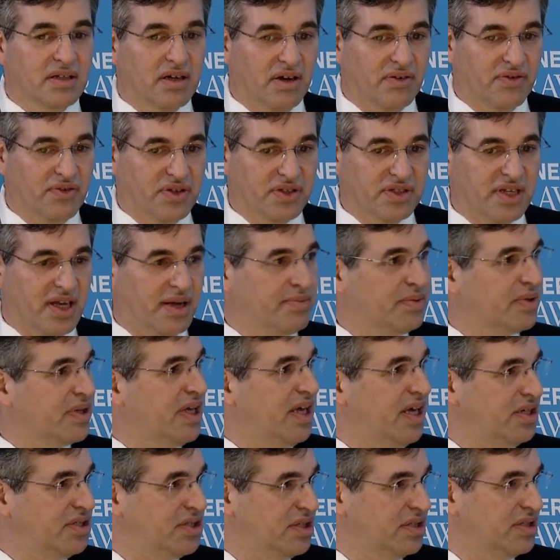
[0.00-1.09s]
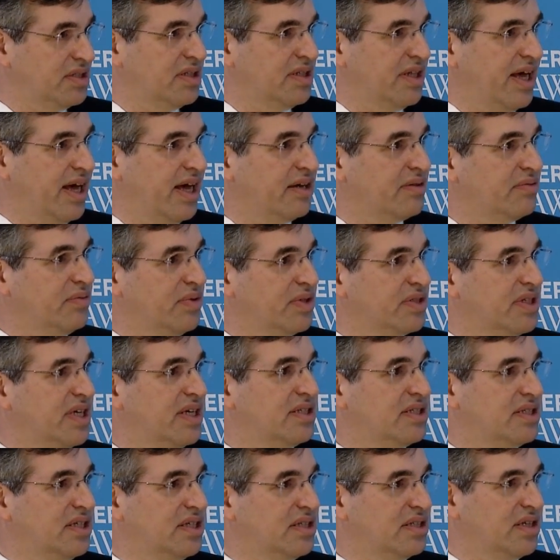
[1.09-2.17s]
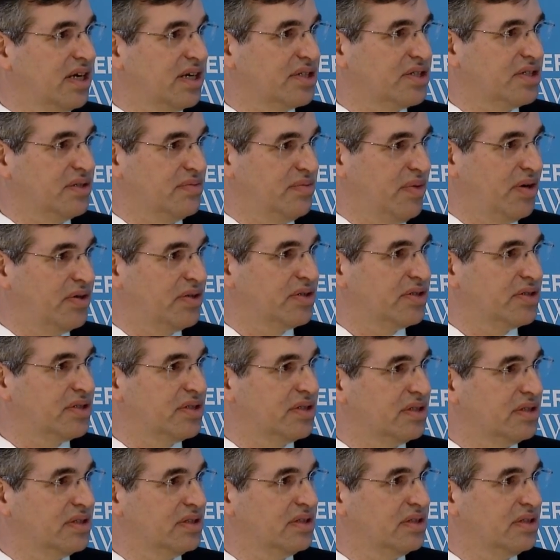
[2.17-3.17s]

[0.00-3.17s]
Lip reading: Our first application to that was AC induction motors.